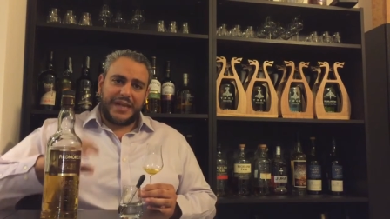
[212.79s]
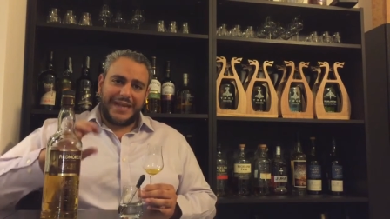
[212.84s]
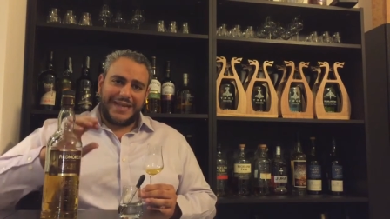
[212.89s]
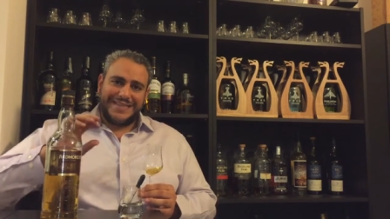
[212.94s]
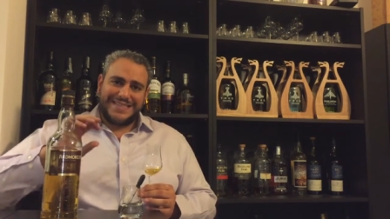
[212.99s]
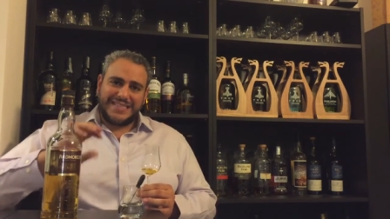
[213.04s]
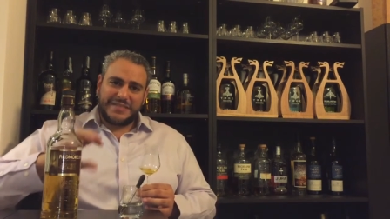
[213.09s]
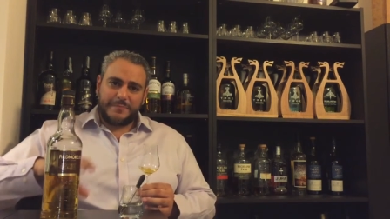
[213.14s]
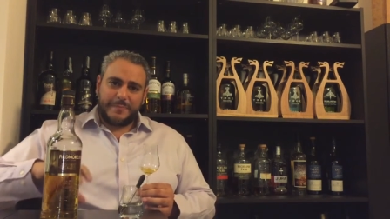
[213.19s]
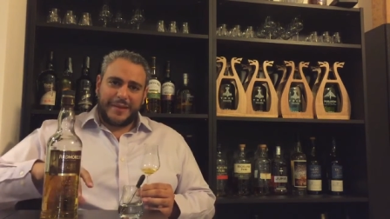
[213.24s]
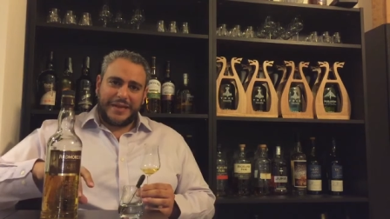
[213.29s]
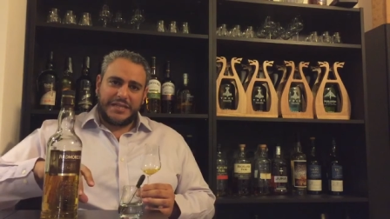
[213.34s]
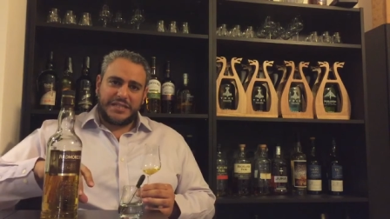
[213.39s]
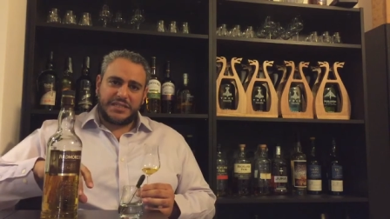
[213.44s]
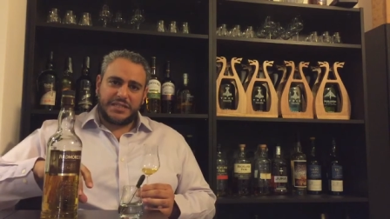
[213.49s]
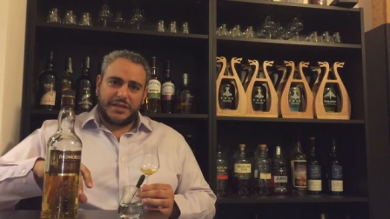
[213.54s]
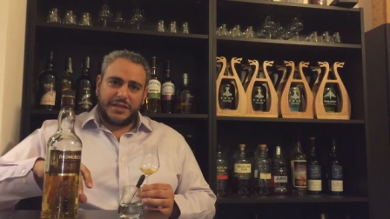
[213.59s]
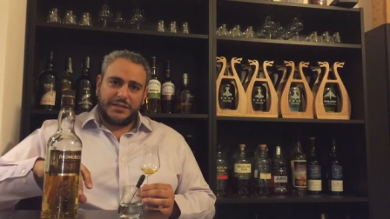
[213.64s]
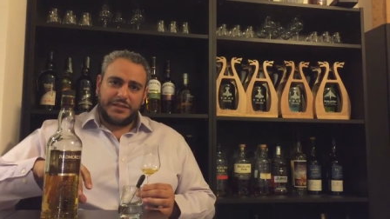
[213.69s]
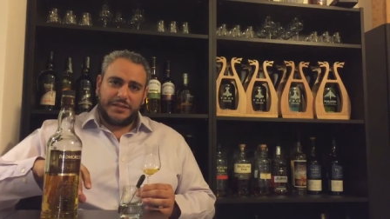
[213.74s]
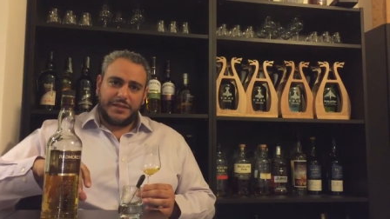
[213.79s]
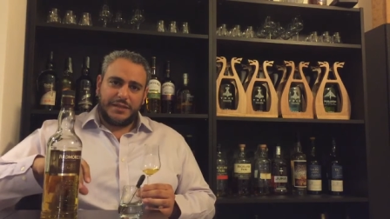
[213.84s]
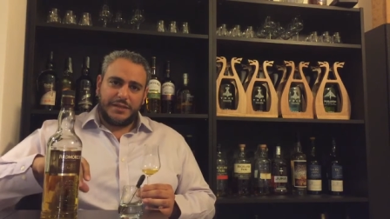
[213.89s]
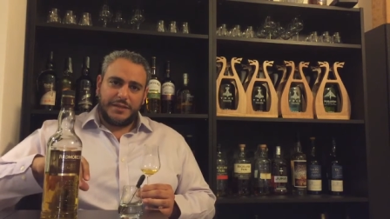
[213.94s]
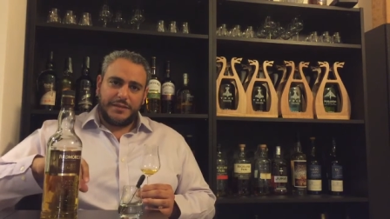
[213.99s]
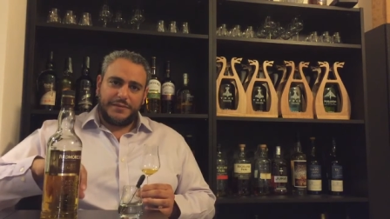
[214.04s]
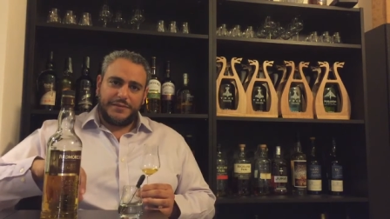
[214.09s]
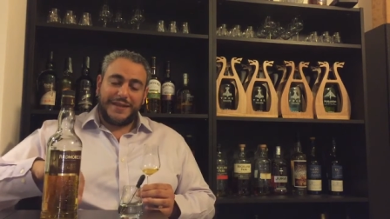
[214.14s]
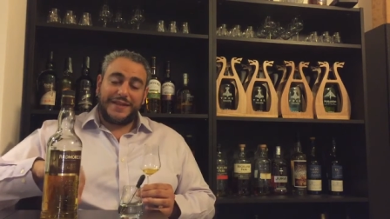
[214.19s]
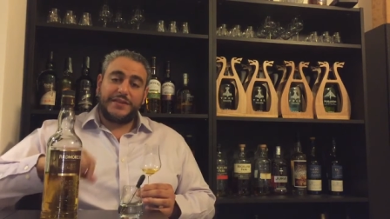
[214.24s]
in Speyside
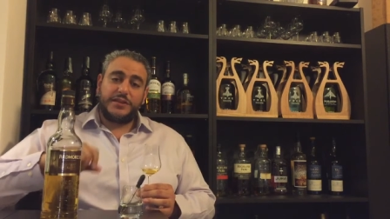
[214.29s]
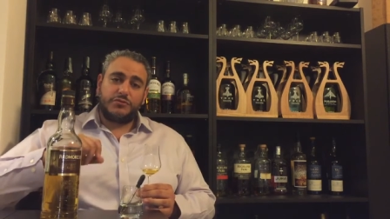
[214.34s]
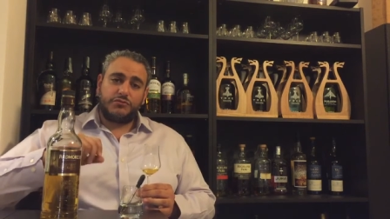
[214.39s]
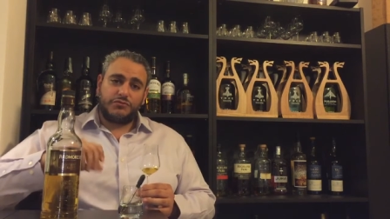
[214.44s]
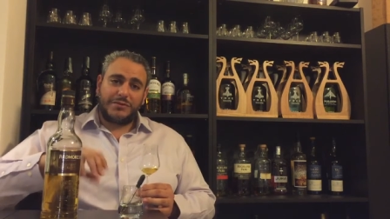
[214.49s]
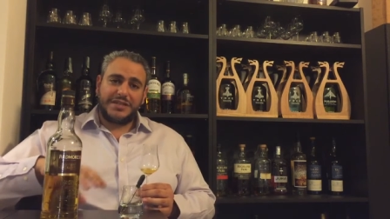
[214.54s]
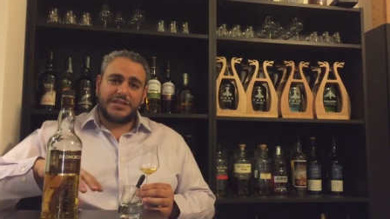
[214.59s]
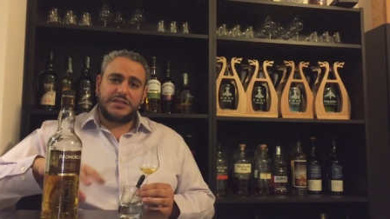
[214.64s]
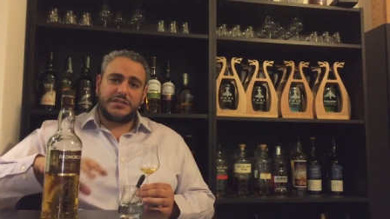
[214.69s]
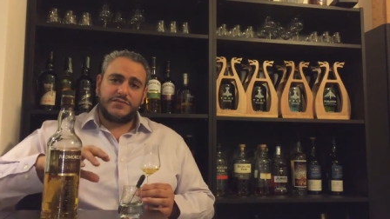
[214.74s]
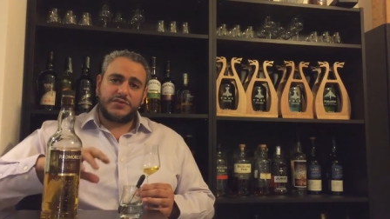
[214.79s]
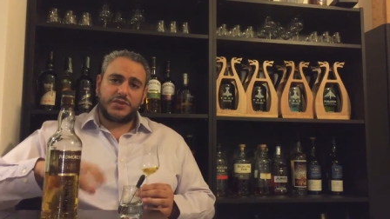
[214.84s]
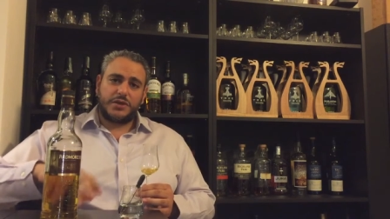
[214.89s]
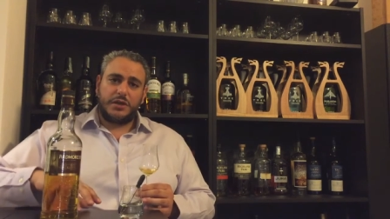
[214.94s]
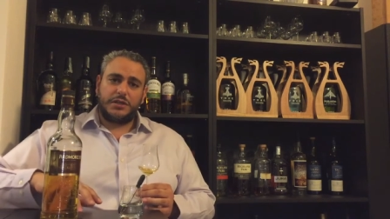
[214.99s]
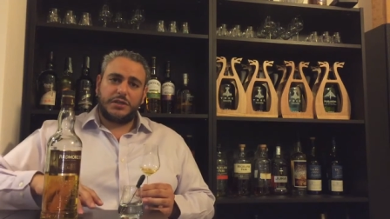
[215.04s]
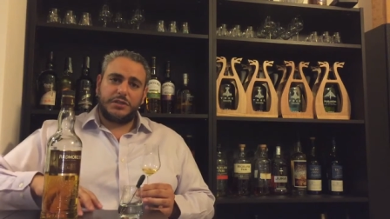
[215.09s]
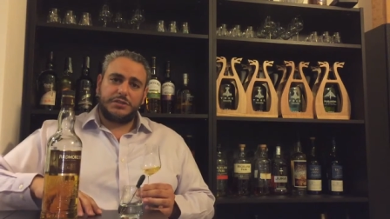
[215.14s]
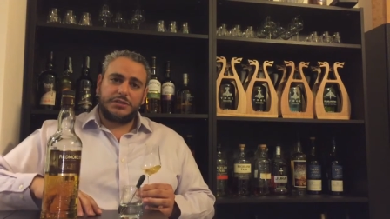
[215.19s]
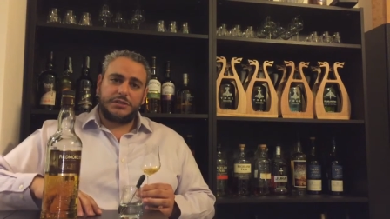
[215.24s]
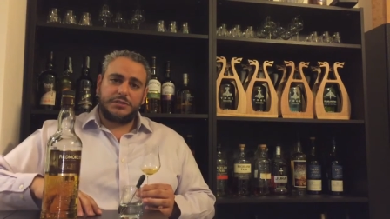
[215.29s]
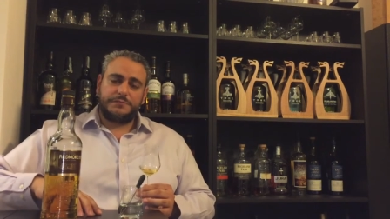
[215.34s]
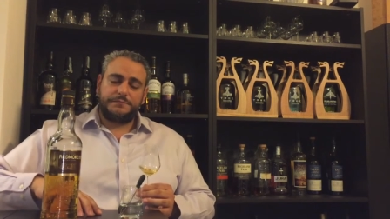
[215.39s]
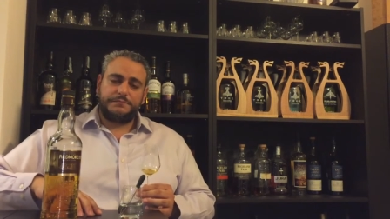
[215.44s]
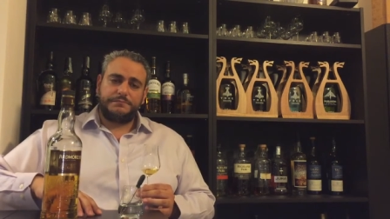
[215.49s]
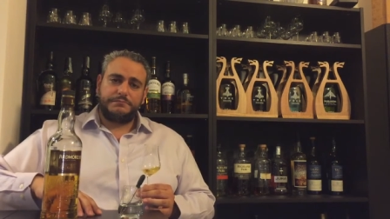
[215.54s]
than the rest of Scotland.